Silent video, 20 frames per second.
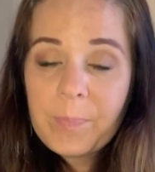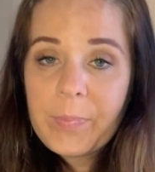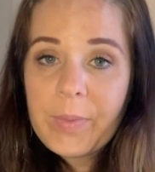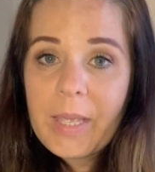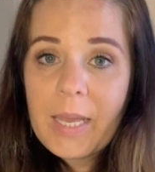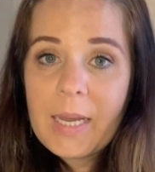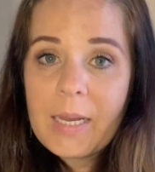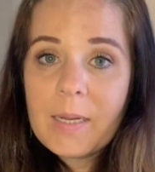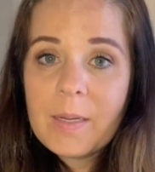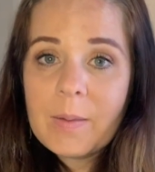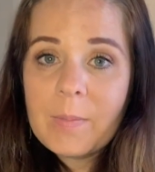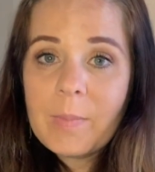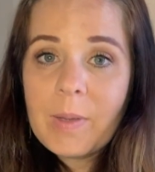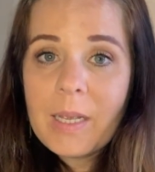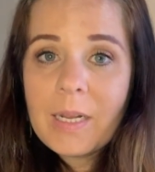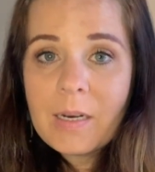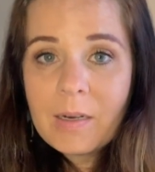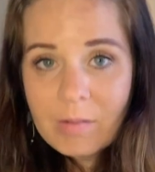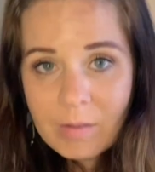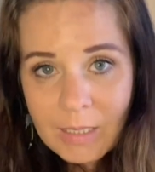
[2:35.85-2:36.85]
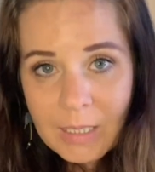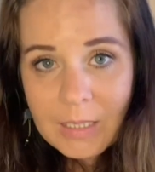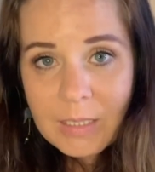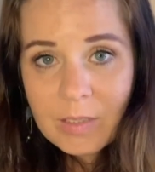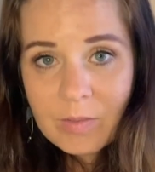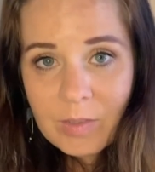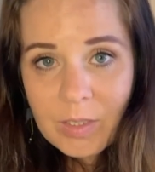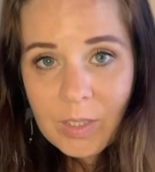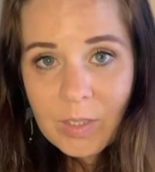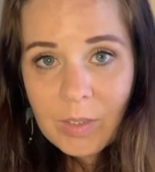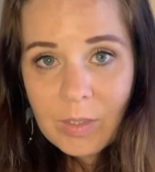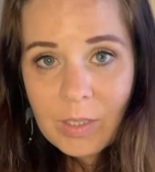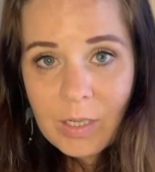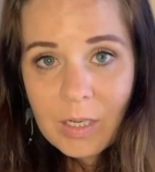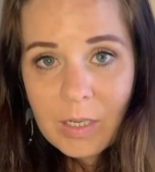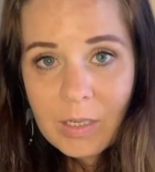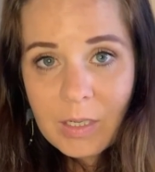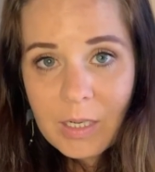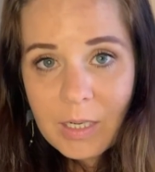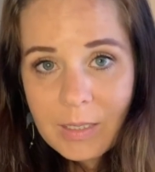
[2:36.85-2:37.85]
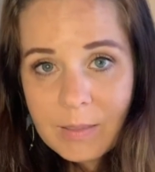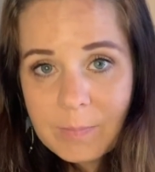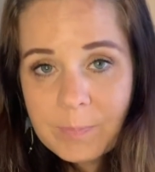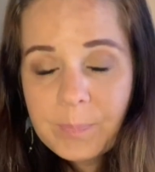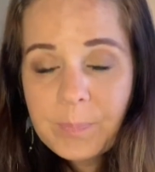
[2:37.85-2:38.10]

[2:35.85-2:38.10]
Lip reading: in a relatively good area,